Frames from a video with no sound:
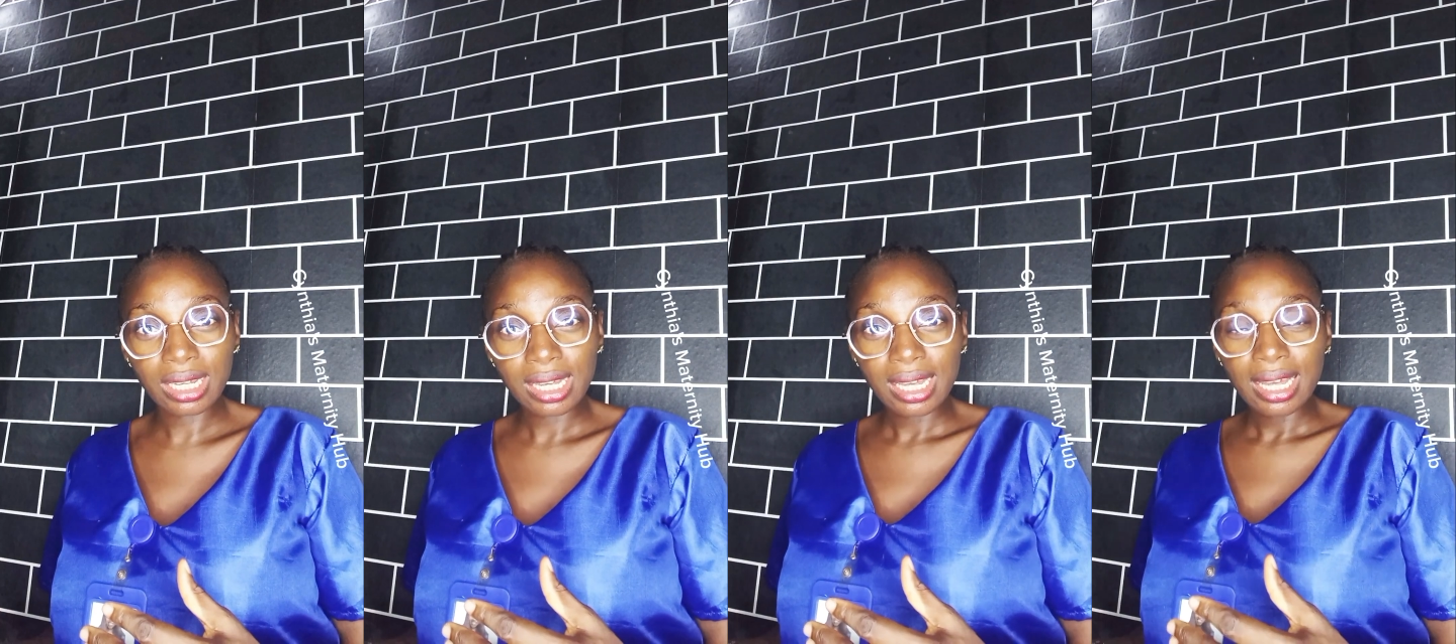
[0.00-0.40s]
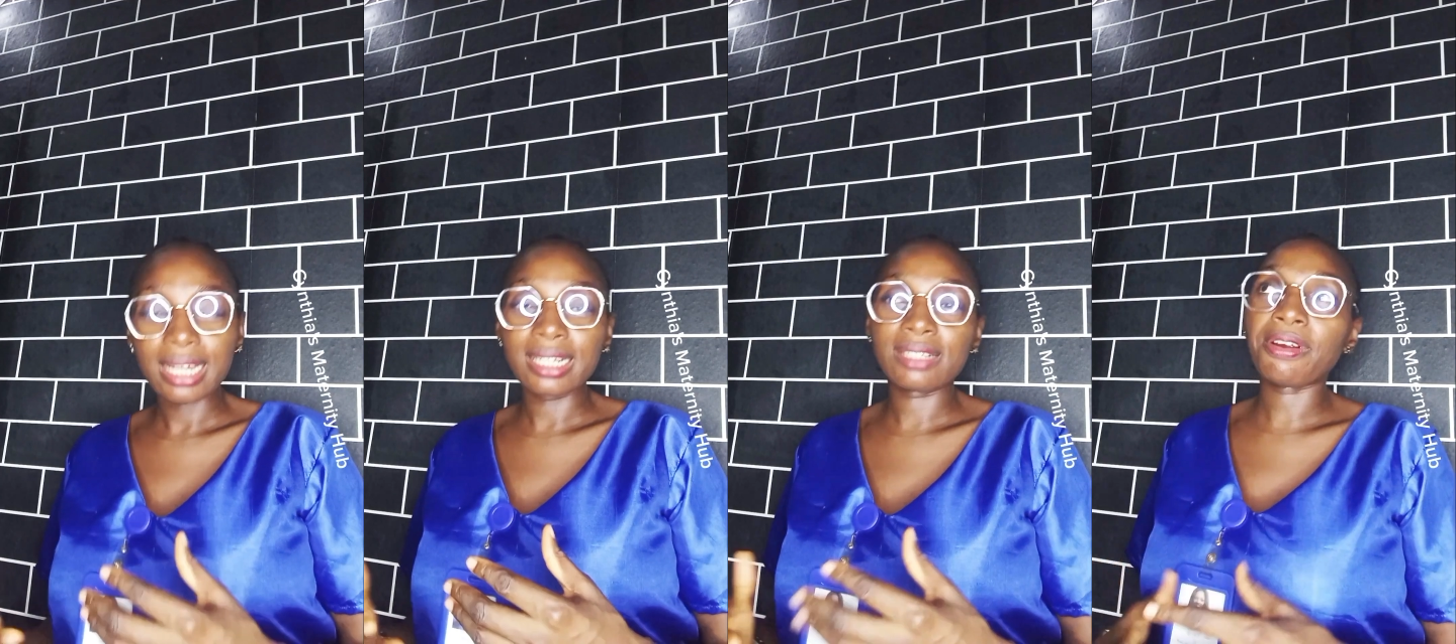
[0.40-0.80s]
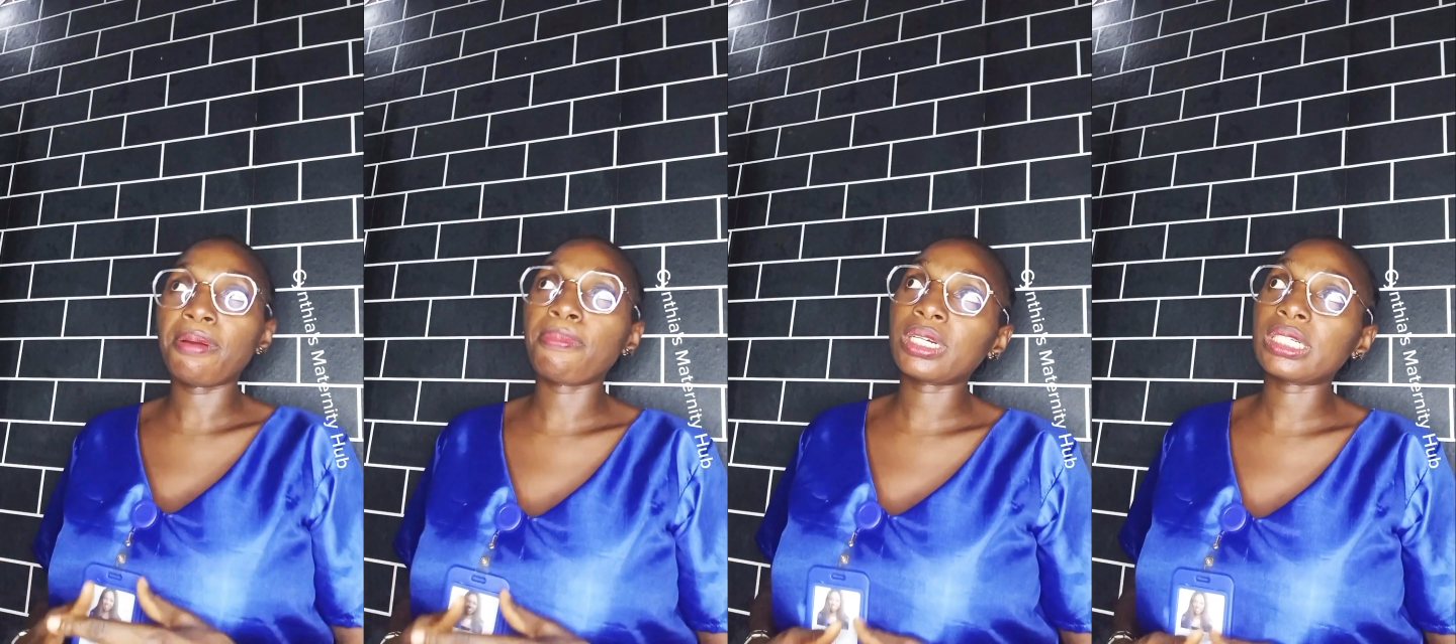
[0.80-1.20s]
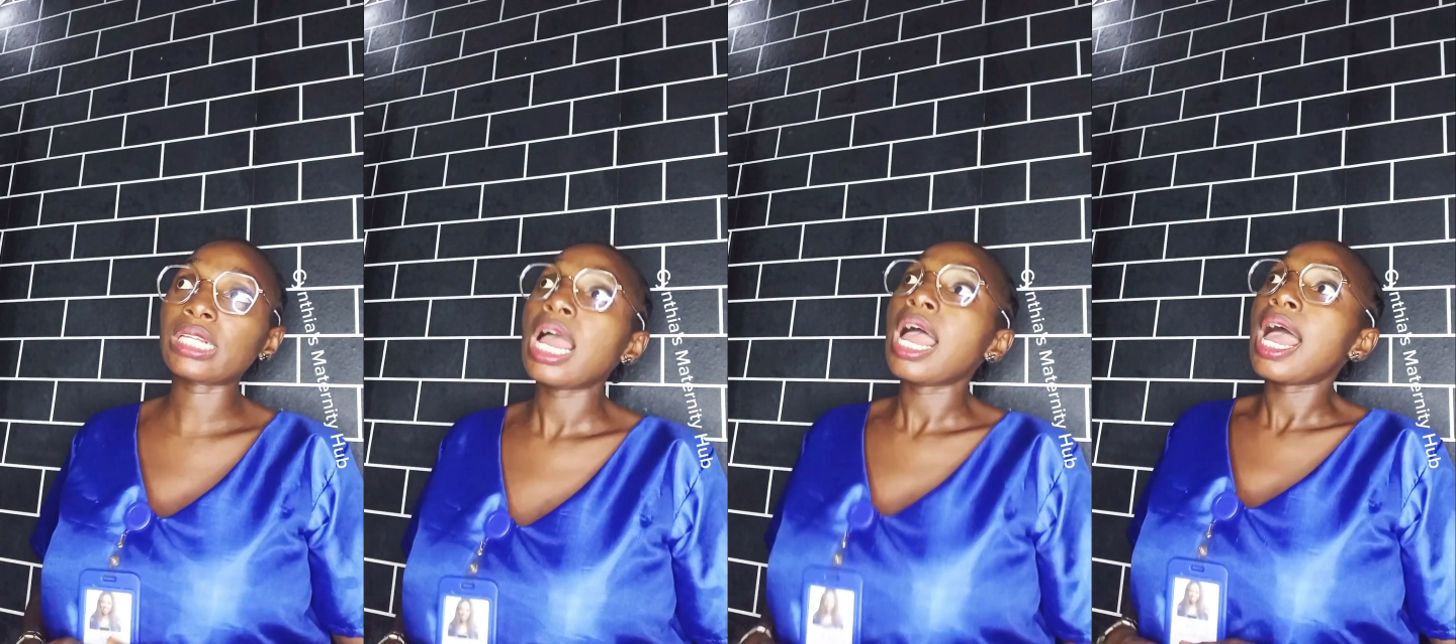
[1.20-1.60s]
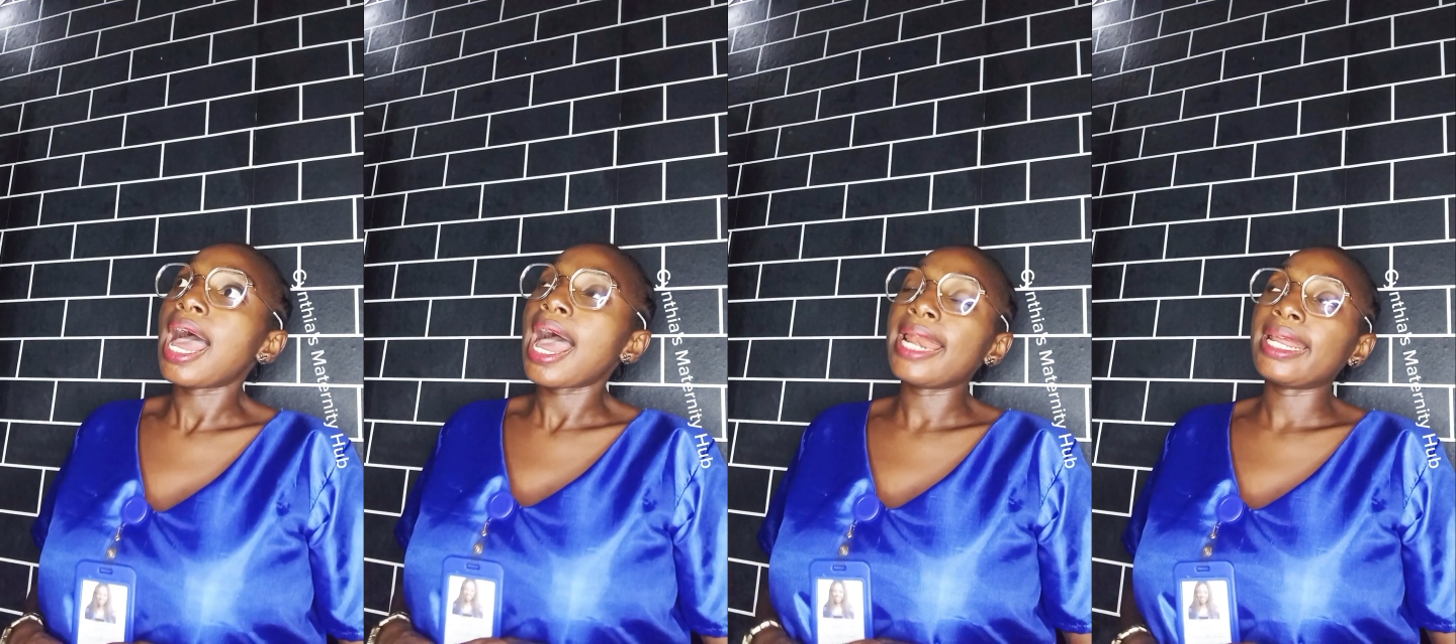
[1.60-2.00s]
It is very important. And
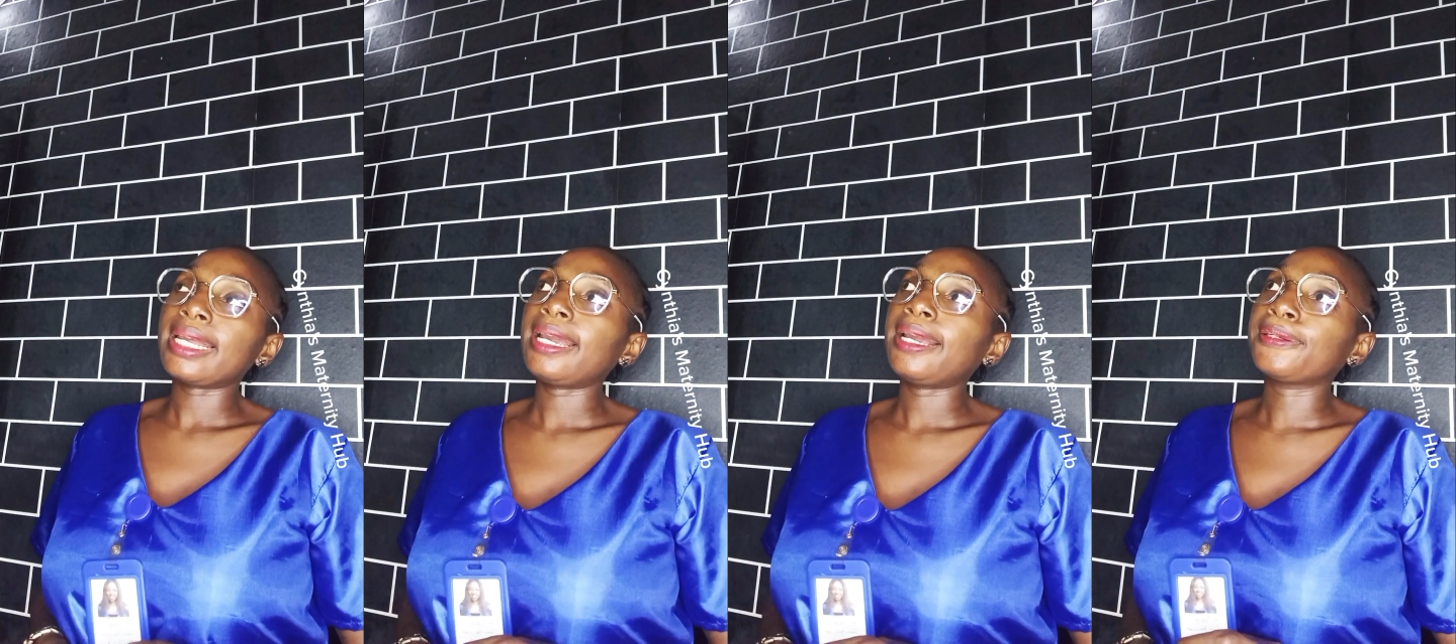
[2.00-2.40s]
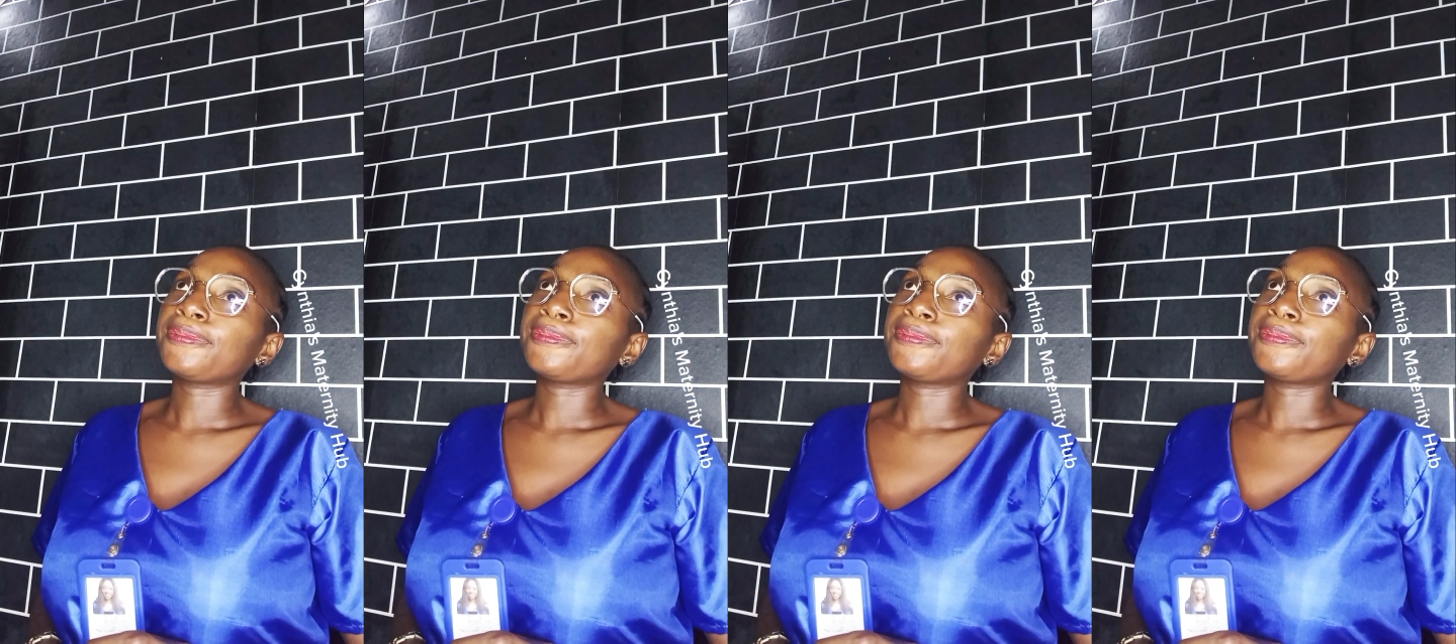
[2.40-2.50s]
again,